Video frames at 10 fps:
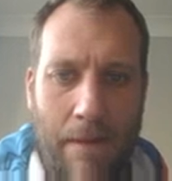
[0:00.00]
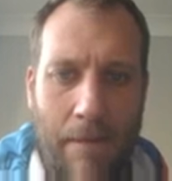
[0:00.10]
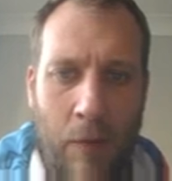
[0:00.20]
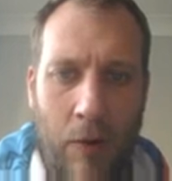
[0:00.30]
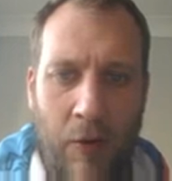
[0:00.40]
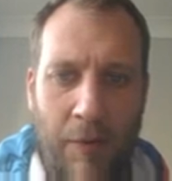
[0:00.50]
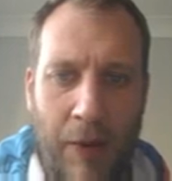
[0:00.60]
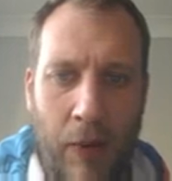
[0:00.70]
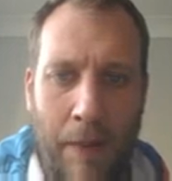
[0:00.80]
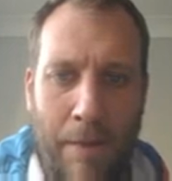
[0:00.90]
Oh, nice
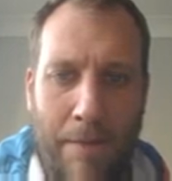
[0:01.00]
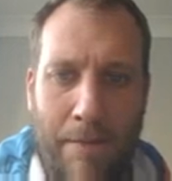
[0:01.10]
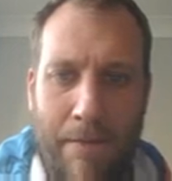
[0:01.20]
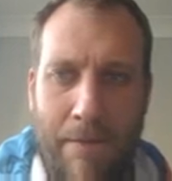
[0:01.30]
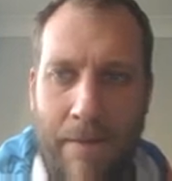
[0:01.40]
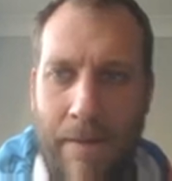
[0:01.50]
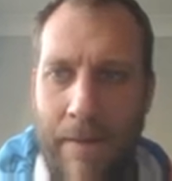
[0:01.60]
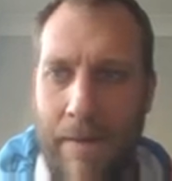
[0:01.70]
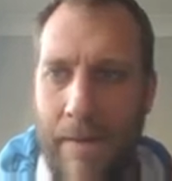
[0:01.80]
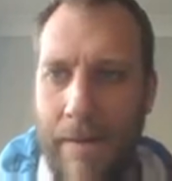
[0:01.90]
big one.
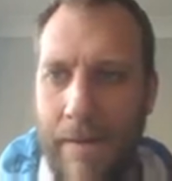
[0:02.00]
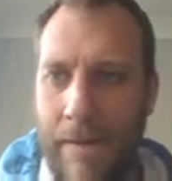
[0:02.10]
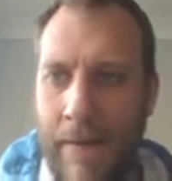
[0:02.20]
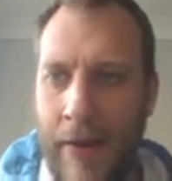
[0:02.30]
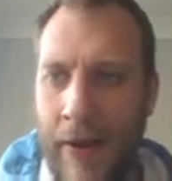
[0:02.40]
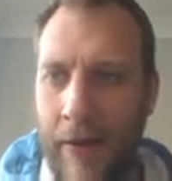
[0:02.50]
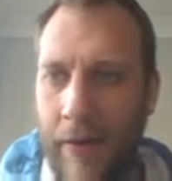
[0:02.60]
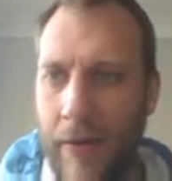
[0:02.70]
Now,